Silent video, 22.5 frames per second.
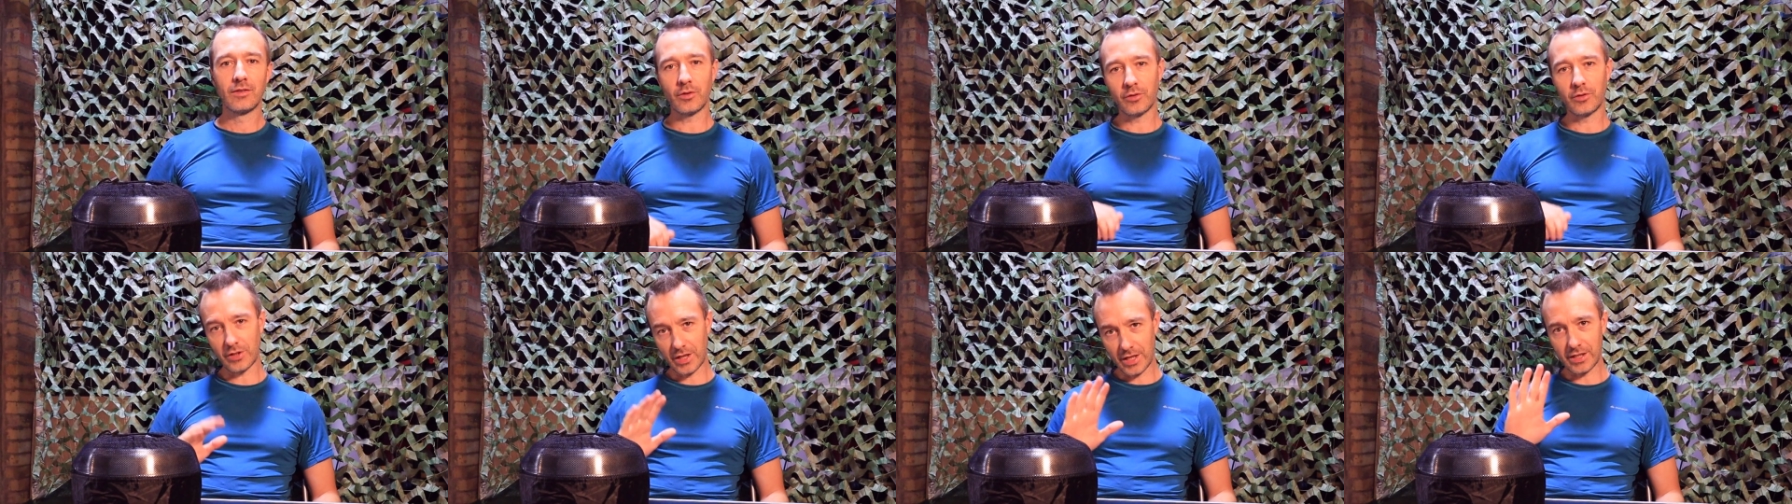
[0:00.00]

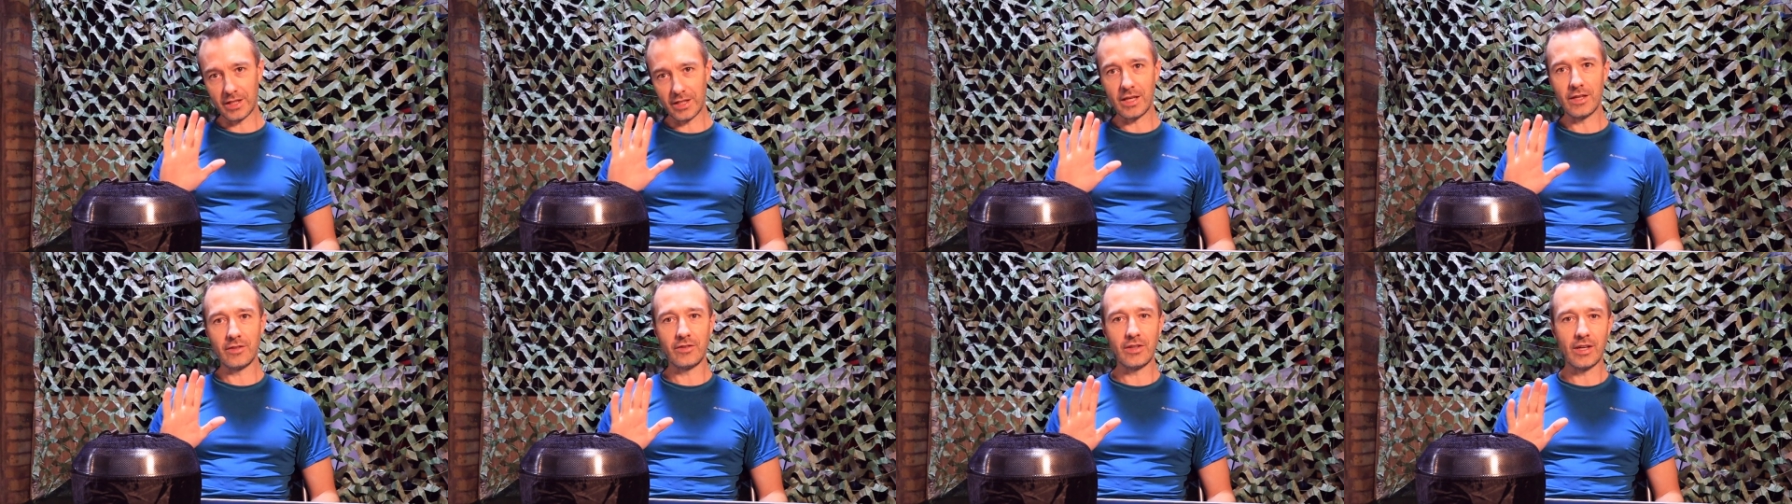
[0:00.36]
So take
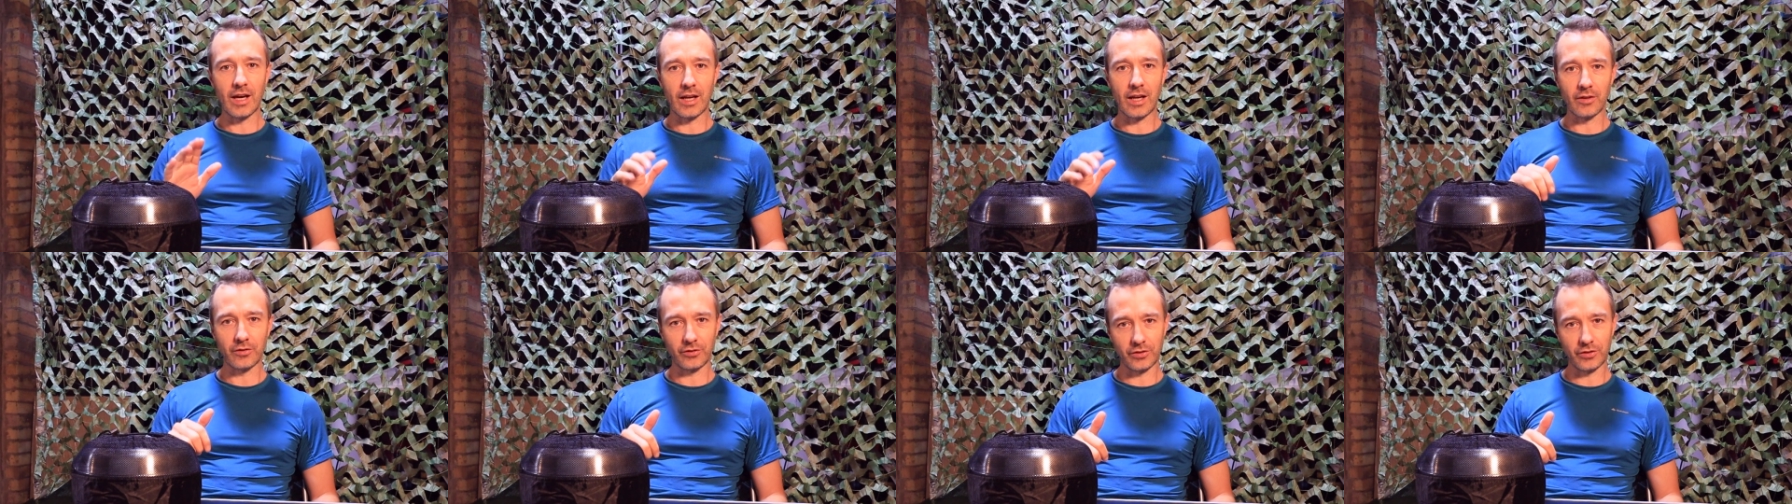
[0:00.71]
it easy
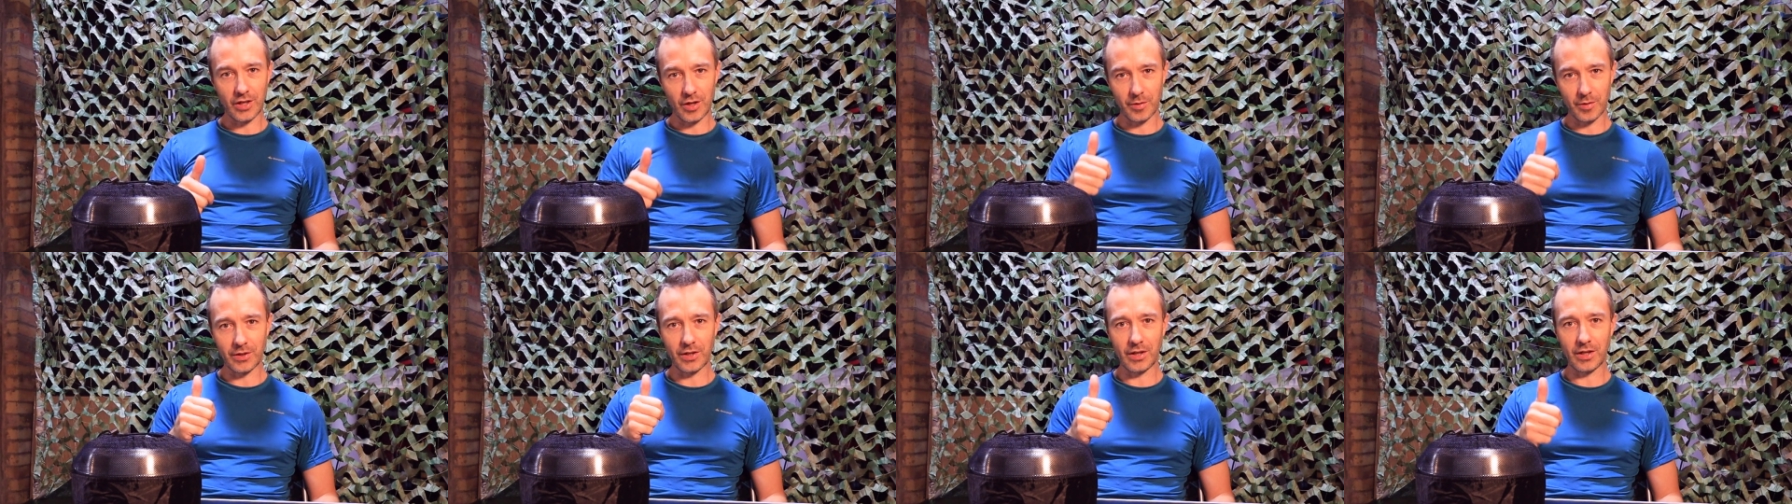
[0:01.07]
and I'll see
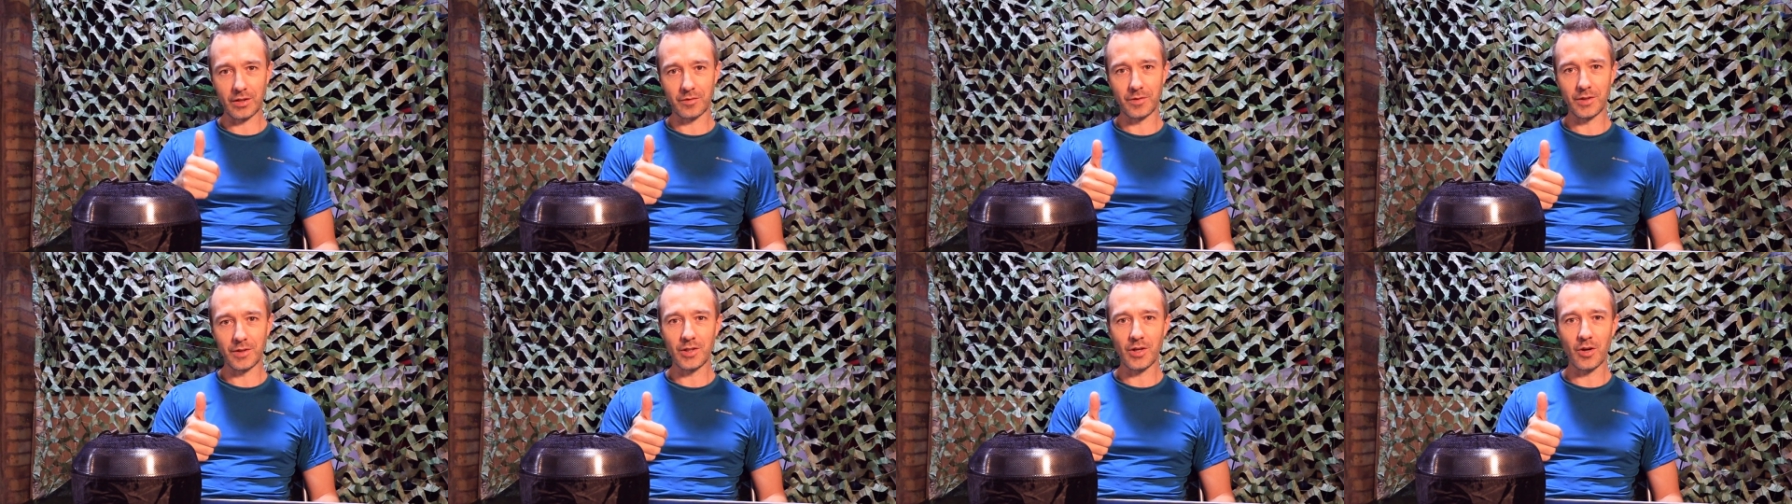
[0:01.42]
you on the
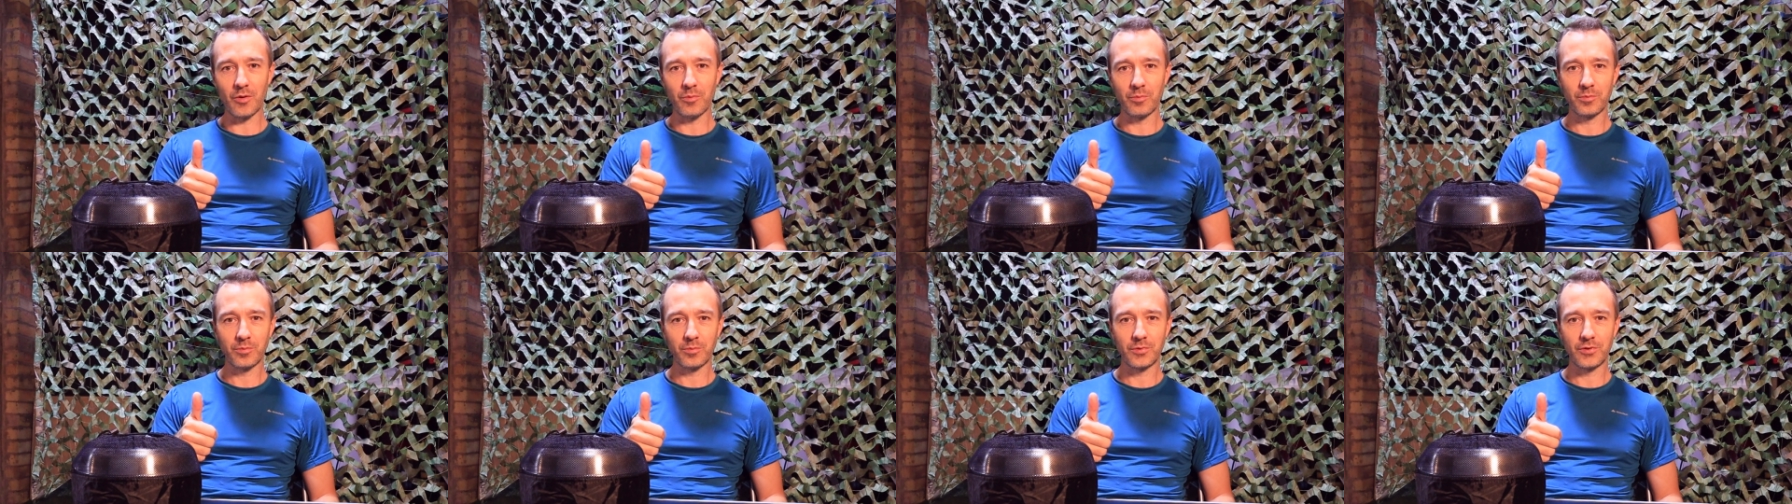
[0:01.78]
next
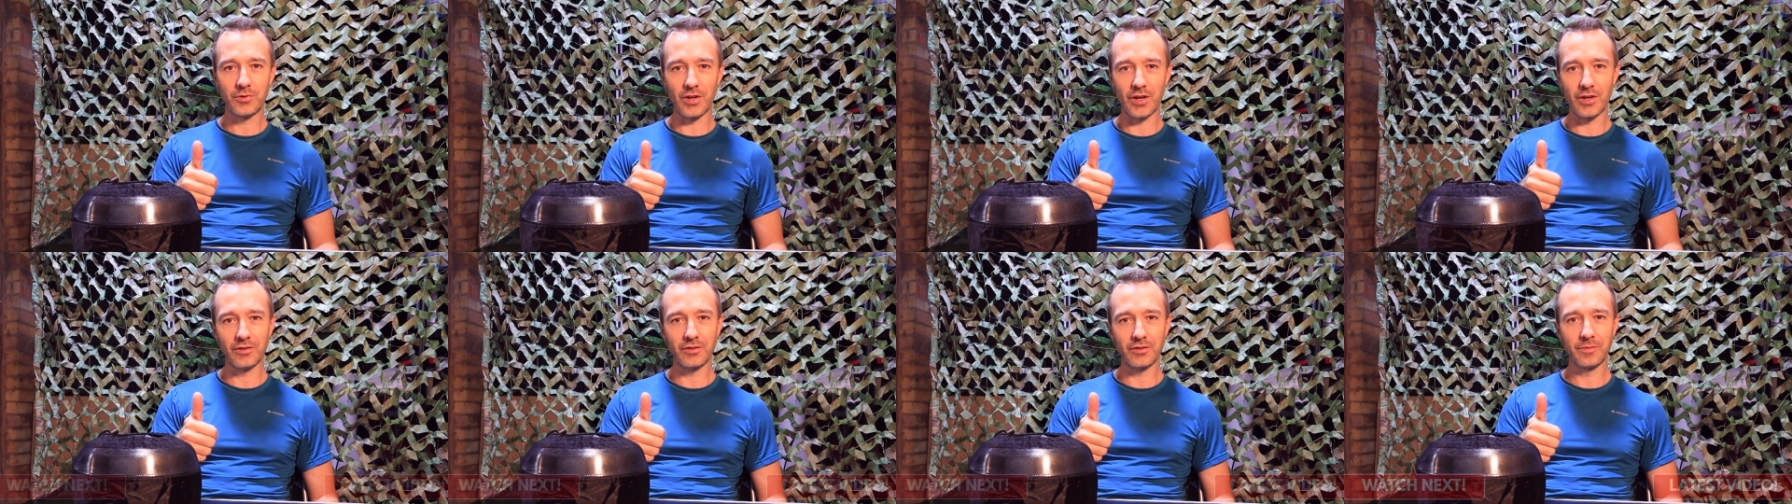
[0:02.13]
video.
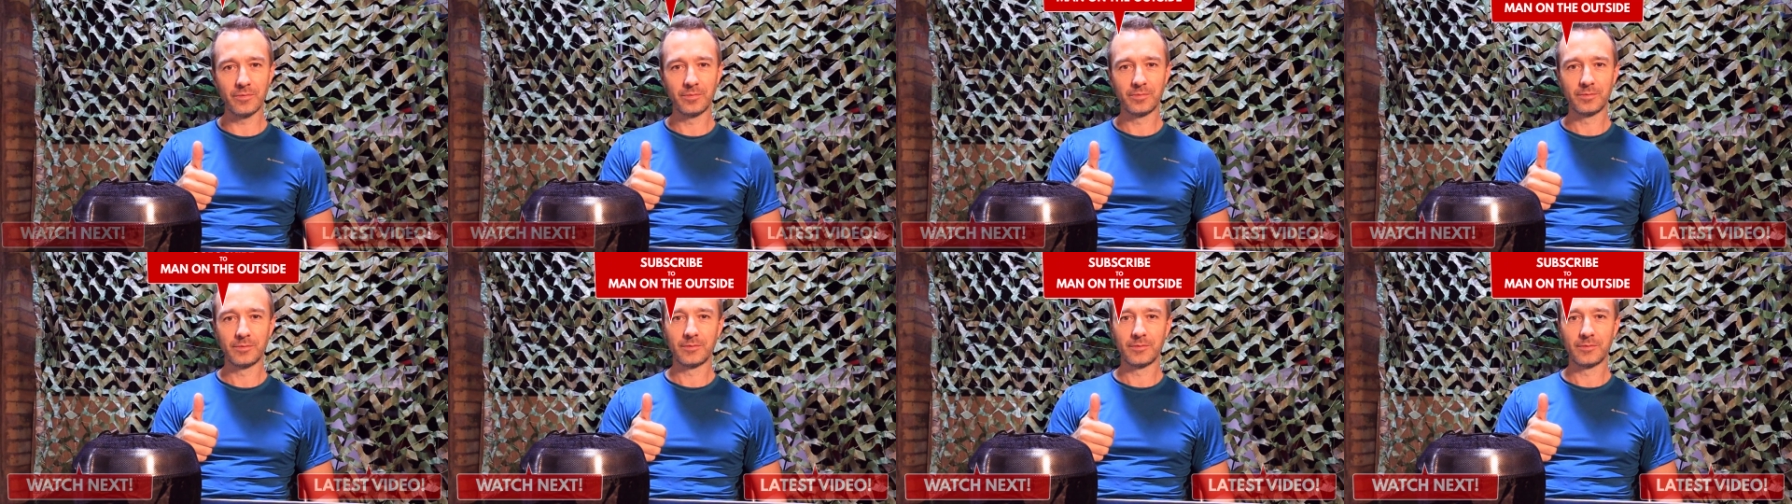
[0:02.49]
Cheers.